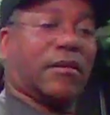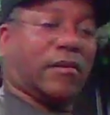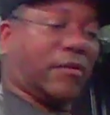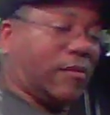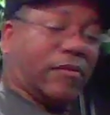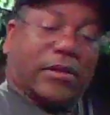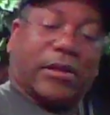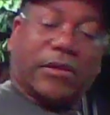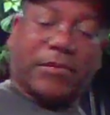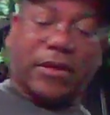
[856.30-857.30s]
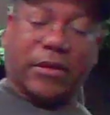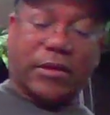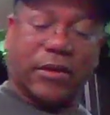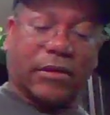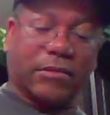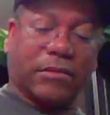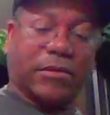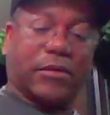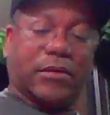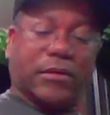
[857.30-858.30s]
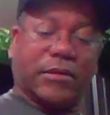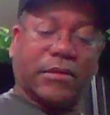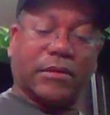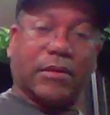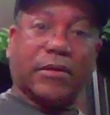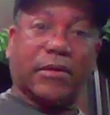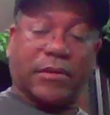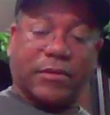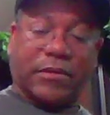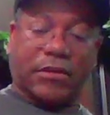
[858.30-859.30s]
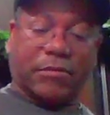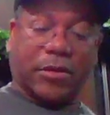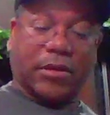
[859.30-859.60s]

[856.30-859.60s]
All right, let me give y'all some, some of